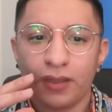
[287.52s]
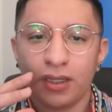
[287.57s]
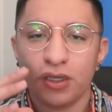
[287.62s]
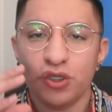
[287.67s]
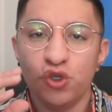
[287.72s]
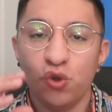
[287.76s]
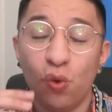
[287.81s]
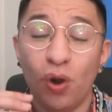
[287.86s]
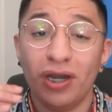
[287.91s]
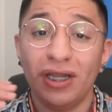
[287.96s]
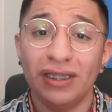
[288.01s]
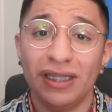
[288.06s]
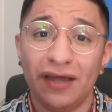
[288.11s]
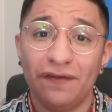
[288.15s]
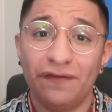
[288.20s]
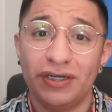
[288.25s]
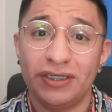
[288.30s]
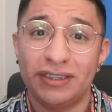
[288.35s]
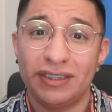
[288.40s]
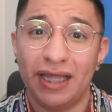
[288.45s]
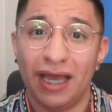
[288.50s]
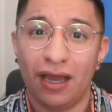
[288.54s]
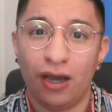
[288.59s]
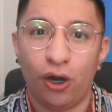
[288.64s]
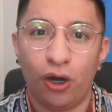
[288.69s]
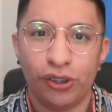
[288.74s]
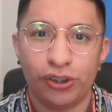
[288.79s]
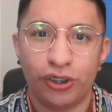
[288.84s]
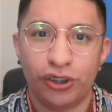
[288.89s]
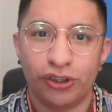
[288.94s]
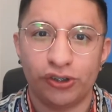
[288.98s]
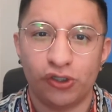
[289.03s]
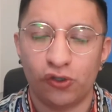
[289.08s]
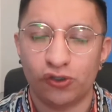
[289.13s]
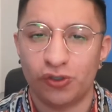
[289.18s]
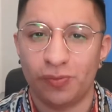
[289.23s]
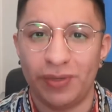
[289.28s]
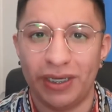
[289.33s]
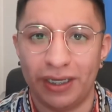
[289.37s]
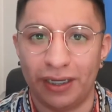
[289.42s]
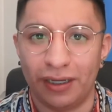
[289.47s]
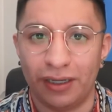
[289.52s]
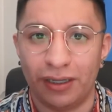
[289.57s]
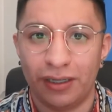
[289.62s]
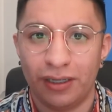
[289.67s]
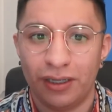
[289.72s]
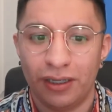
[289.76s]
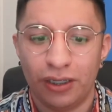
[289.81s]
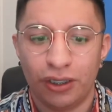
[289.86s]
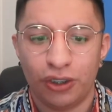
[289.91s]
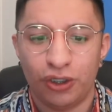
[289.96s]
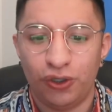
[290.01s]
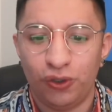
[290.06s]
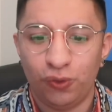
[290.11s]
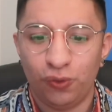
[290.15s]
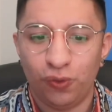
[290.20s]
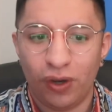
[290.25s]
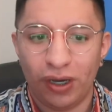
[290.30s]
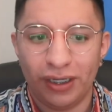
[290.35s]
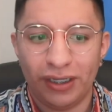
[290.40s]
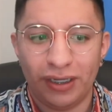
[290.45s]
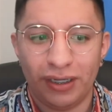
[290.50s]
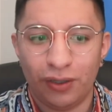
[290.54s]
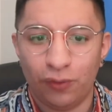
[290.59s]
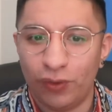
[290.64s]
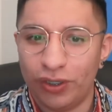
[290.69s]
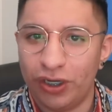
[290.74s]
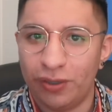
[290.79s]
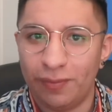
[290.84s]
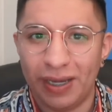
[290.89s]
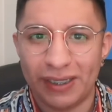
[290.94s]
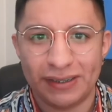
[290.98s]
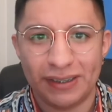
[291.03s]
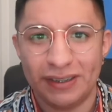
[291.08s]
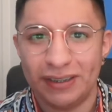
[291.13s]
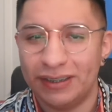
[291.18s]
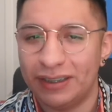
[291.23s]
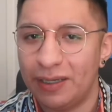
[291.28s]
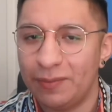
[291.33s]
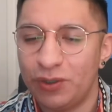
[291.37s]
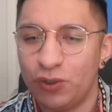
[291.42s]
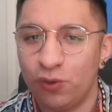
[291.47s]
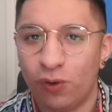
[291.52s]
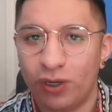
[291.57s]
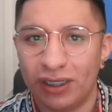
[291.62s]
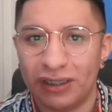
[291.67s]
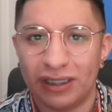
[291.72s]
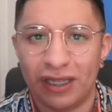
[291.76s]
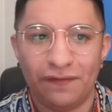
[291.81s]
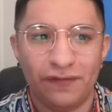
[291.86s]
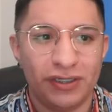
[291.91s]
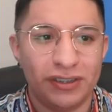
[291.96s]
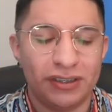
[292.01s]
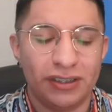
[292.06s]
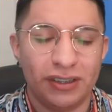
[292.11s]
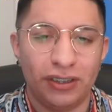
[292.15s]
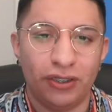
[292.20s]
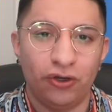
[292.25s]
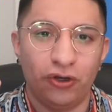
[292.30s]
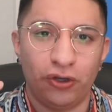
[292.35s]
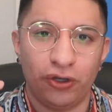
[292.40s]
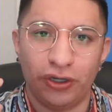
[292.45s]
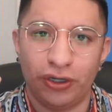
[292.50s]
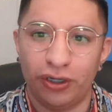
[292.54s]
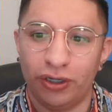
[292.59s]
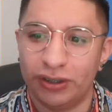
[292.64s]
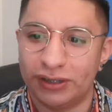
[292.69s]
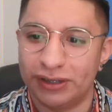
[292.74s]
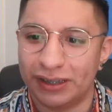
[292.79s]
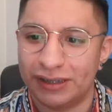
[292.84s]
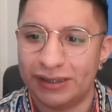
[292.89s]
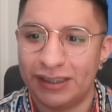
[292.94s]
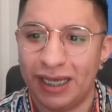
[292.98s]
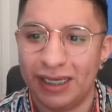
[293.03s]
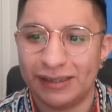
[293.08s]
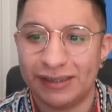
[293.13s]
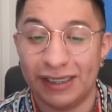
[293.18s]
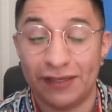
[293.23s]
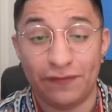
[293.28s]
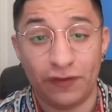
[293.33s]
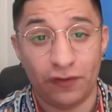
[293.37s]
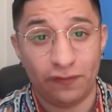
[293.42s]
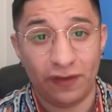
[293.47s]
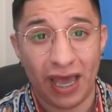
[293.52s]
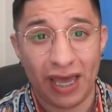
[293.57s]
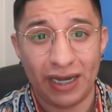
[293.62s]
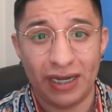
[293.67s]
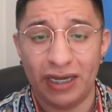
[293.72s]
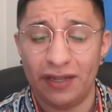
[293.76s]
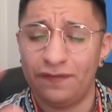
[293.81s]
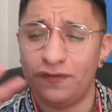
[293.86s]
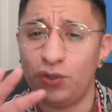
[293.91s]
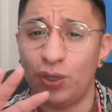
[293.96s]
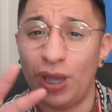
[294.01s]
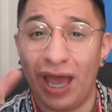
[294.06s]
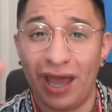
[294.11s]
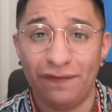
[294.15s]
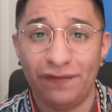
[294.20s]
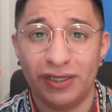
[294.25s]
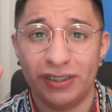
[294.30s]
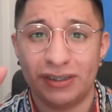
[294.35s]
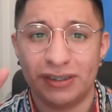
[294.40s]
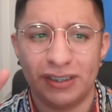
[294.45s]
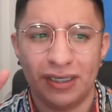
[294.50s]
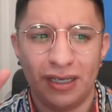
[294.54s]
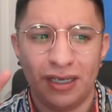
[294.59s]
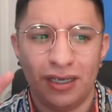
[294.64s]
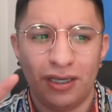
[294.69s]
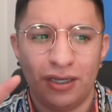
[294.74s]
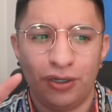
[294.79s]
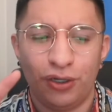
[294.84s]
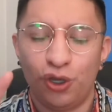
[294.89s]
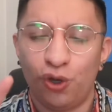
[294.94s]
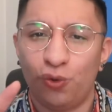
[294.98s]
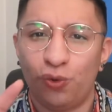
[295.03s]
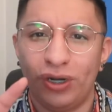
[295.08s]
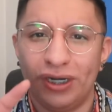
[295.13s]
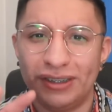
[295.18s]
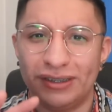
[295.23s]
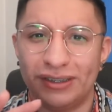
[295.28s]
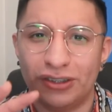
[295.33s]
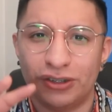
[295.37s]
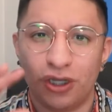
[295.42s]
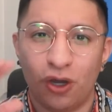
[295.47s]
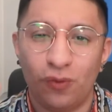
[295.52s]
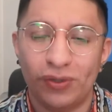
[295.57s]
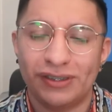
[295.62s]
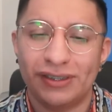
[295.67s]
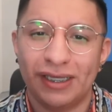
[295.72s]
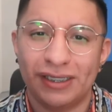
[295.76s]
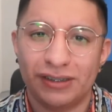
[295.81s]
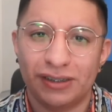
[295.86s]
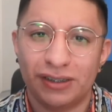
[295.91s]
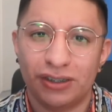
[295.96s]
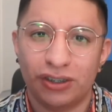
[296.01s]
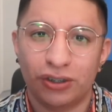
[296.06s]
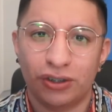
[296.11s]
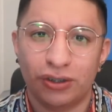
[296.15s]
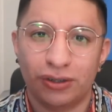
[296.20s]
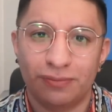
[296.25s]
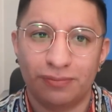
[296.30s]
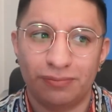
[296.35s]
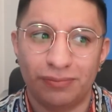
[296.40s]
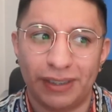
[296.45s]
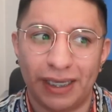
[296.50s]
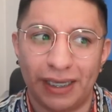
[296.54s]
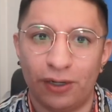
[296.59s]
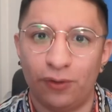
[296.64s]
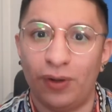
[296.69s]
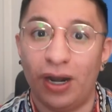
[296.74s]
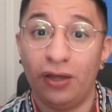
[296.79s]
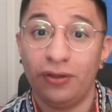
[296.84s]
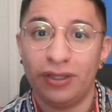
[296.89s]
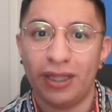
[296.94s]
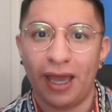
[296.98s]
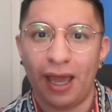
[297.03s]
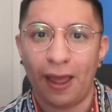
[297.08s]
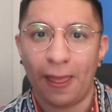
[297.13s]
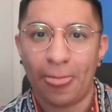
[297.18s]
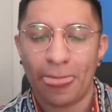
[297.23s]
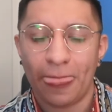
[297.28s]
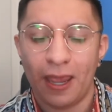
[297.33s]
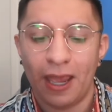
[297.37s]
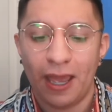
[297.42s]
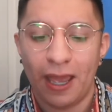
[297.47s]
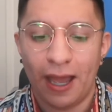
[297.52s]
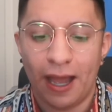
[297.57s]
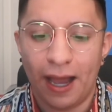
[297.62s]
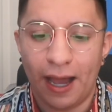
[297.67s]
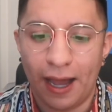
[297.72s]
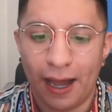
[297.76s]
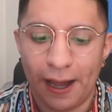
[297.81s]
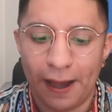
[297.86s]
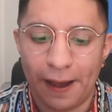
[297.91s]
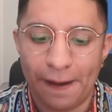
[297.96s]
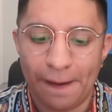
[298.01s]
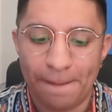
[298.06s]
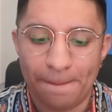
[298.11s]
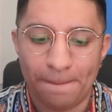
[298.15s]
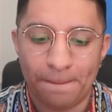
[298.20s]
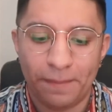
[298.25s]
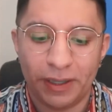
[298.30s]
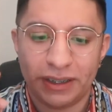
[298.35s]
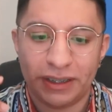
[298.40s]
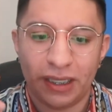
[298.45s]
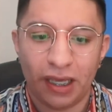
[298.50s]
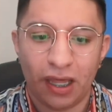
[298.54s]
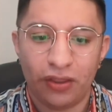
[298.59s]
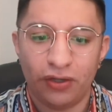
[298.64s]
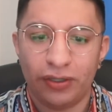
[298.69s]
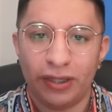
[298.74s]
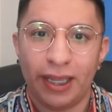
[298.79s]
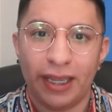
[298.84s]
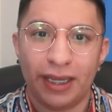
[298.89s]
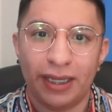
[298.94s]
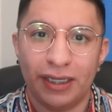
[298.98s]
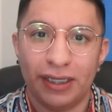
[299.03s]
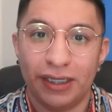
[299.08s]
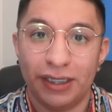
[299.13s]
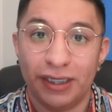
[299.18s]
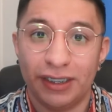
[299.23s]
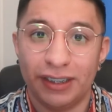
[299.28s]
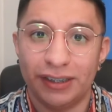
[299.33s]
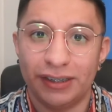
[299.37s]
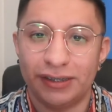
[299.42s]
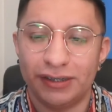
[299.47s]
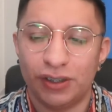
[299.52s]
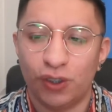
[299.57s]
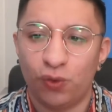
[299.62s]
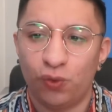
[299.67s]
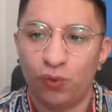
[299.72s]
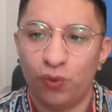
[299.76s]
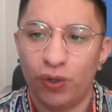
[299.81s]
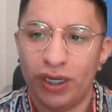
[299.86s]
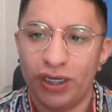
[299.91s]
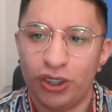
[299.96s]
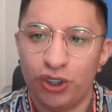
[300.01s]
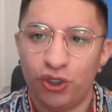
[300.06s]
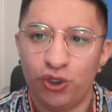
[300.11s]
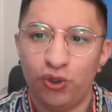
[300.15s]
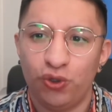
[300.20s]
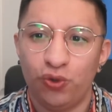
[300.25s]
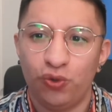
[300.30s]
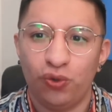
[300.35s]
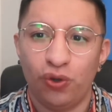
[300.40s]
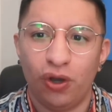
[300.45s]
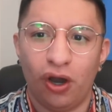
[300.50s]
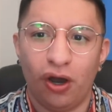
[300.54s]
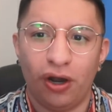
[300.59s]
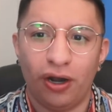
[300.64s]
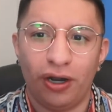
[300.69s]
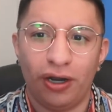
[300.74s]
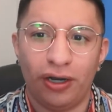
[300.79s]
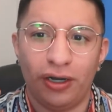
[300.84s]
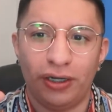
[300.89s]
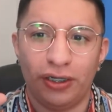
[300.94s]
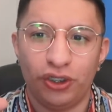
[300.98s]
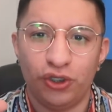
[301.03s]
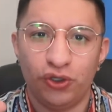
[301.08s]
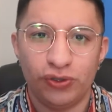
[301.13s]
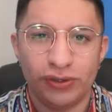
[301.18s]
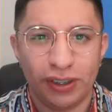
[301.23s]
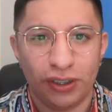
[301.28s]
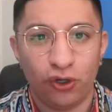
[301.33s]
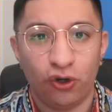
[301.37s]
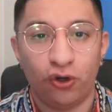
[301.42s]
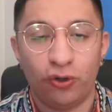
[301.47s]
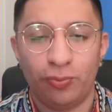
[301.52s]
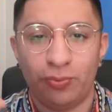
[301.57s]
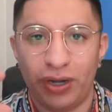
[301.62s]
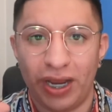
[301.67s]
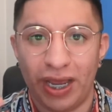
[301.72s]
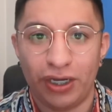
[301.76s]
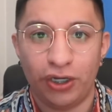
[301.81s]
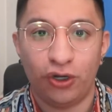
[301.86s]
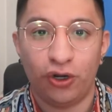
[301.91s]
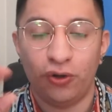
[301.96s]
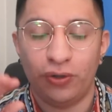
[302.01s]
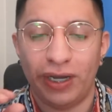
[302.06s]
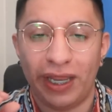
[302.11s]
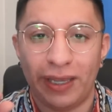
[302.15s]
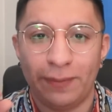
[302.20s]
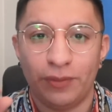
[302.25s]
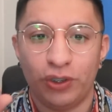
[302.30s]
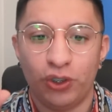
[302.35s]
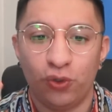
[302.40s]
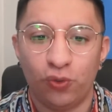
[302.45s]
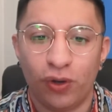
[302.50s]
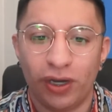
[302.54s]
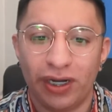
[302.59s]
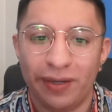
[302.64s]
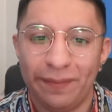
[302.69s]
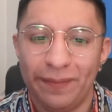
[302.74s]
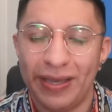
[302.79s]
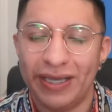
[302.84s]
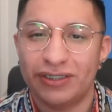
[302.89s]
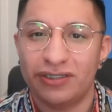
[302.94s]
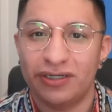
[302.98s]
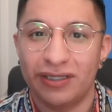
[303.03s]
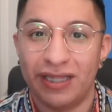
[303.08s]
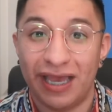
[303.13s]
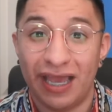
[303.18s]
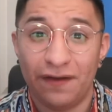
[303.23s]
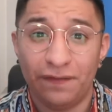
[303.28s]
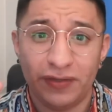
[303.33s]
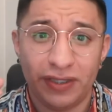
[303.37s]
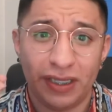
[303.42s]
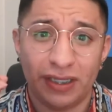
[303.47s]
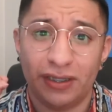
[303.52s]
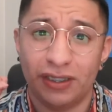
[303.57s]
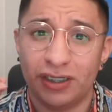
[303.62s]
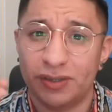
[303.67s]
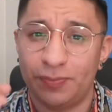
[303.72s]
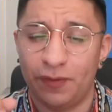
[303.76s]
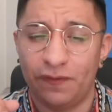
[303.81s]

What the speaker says: you want to leverage that on your social media. You want to, when you're messaging them, you want to leverage, your success. If you've had any, if you haven't, no worries. There's always things to get around that. But the other thing is, when you are using your own brand, your own name, you want to make sure that everything looks